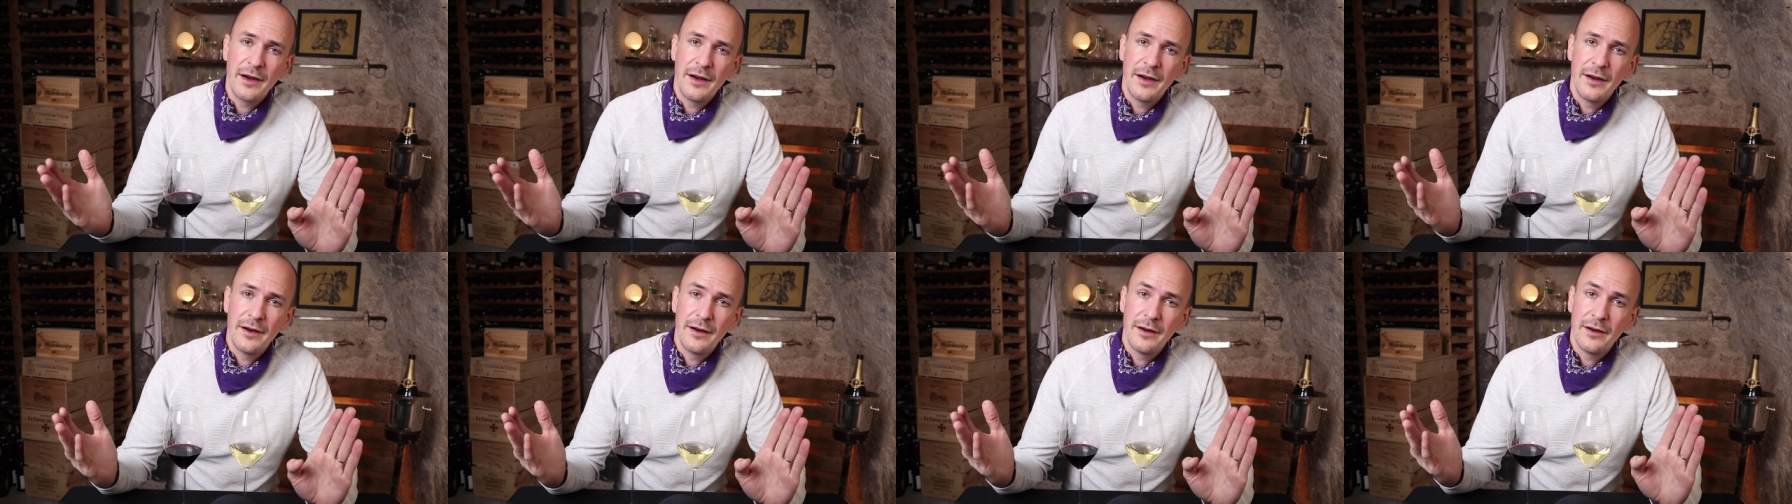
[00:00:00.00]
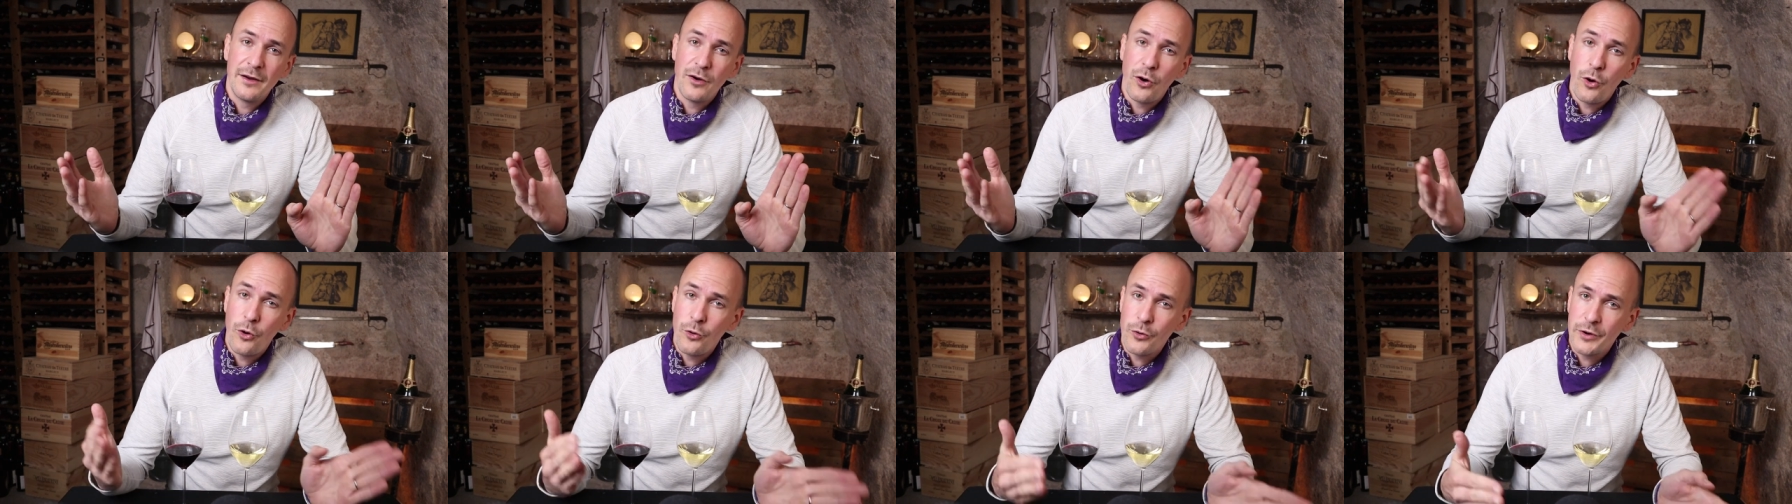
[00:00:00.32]

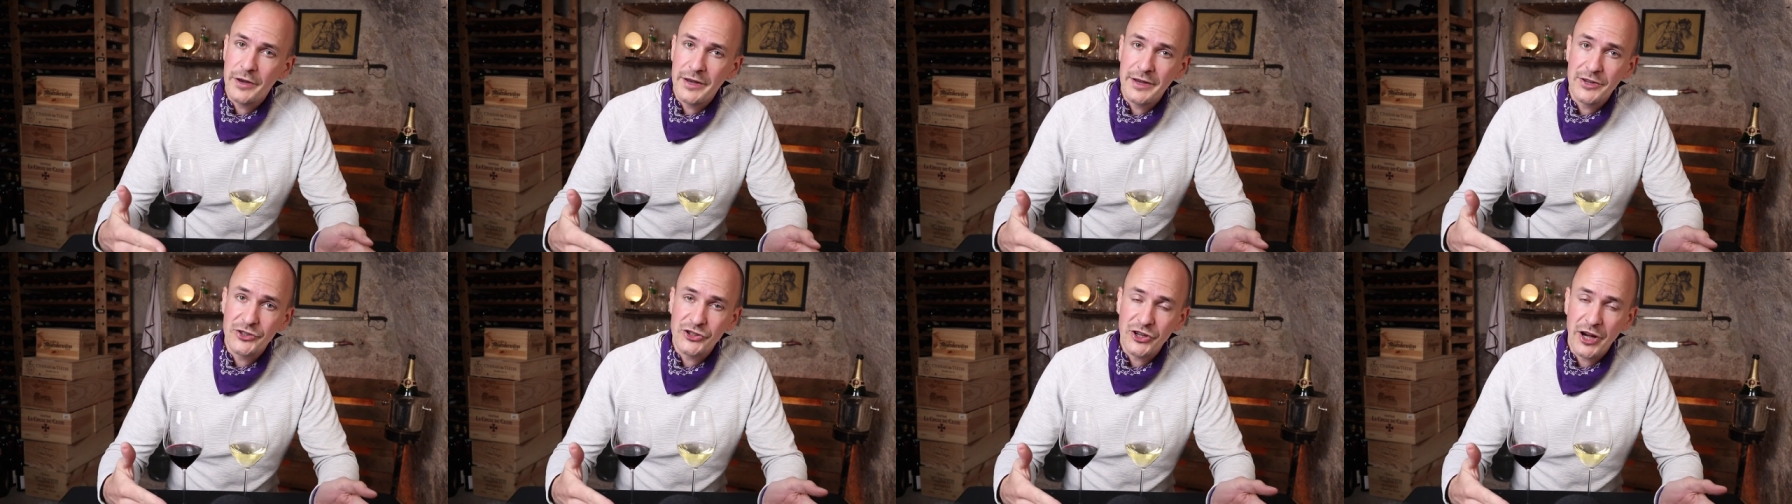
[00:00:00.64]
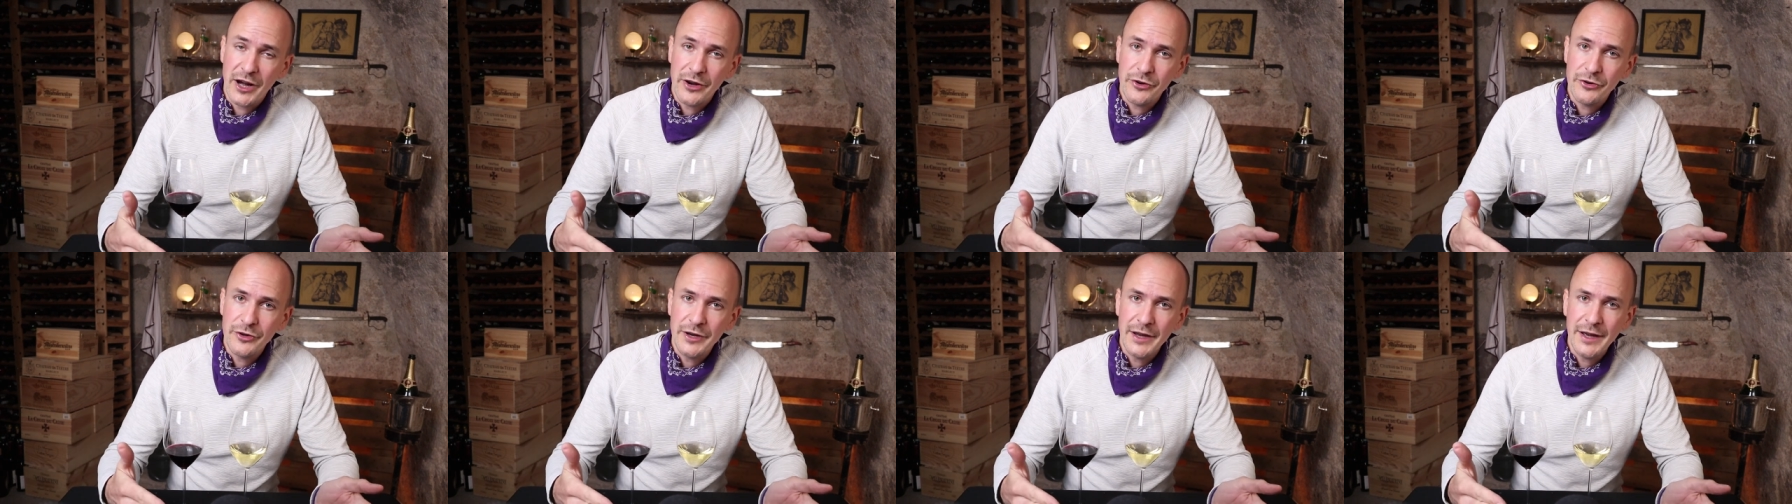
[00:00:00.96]
uh, oaky
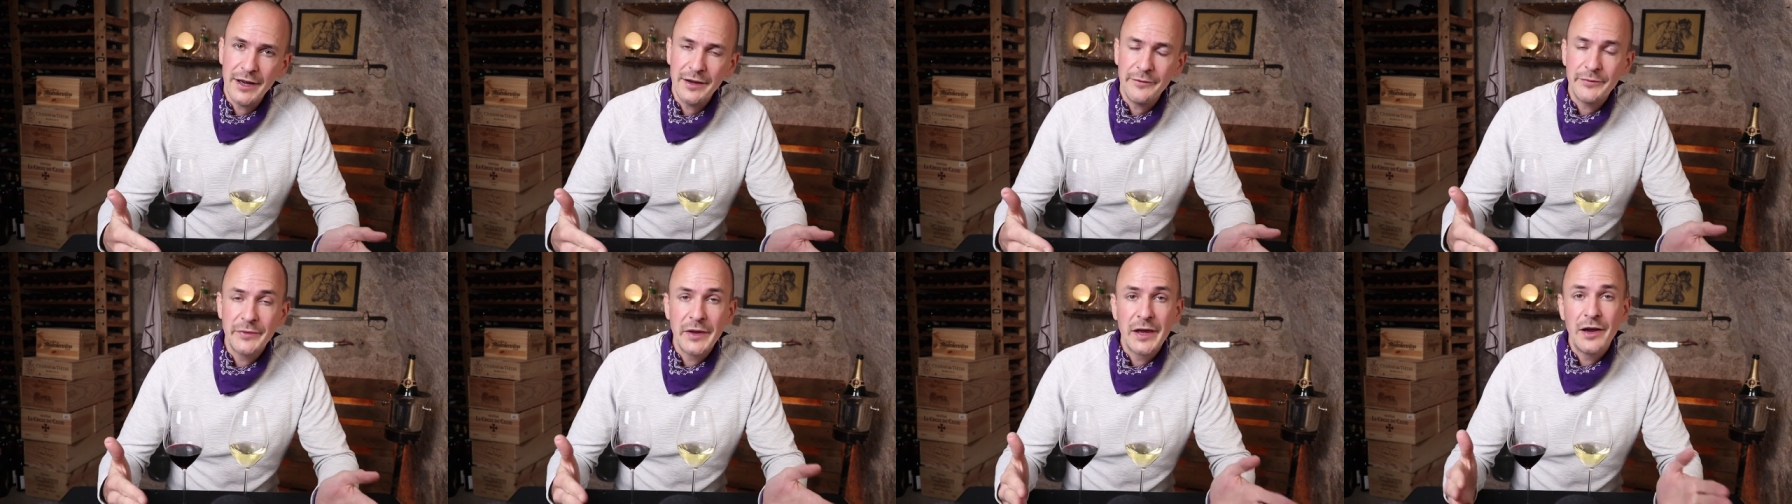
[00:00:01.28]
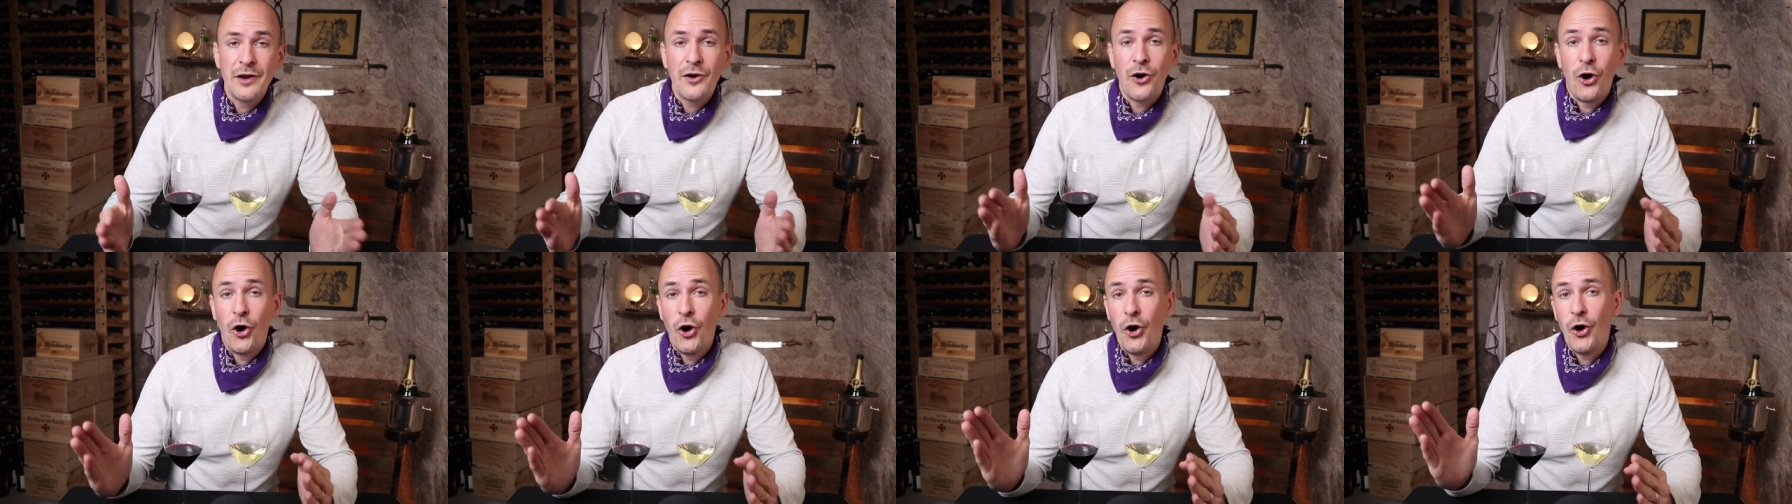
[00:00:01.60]
Chardonnay
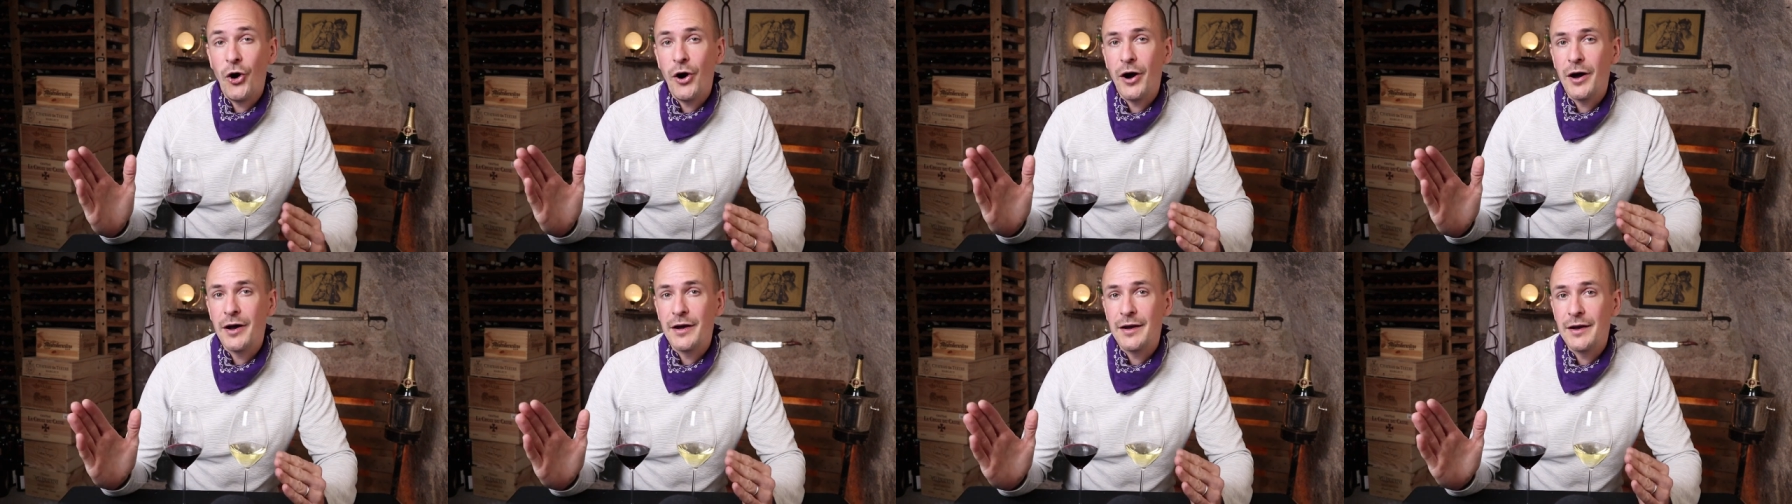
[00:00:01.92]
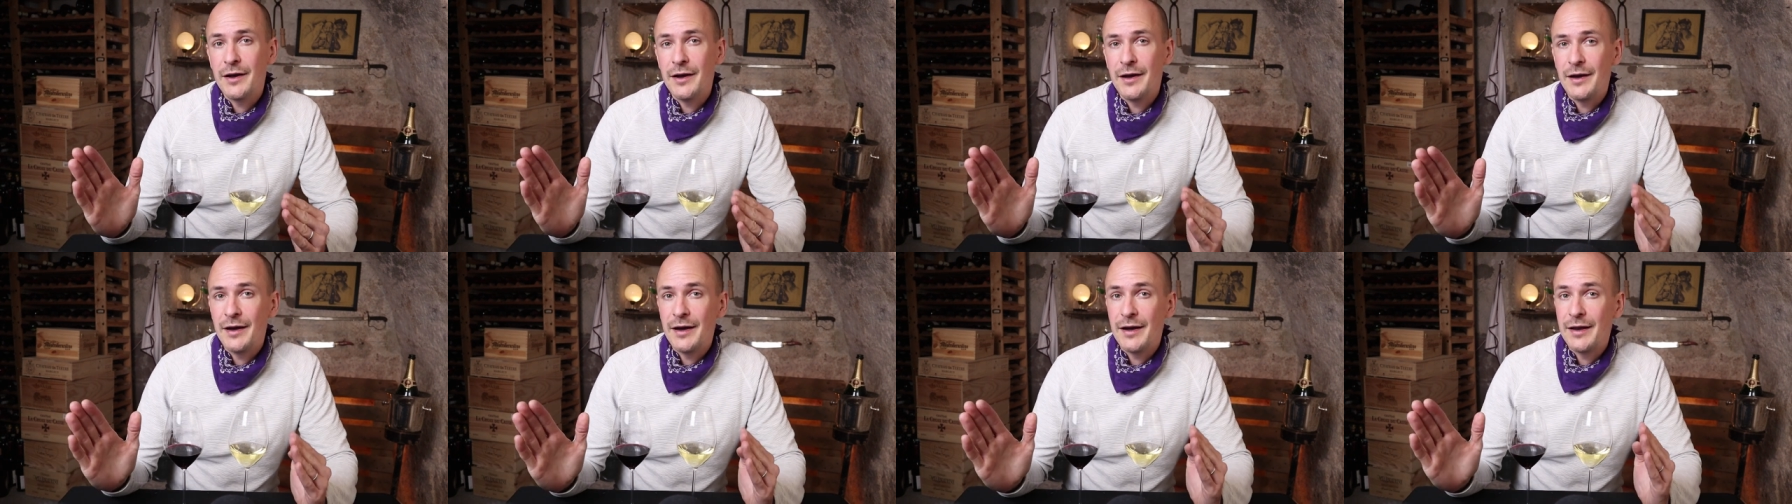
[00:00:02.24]
or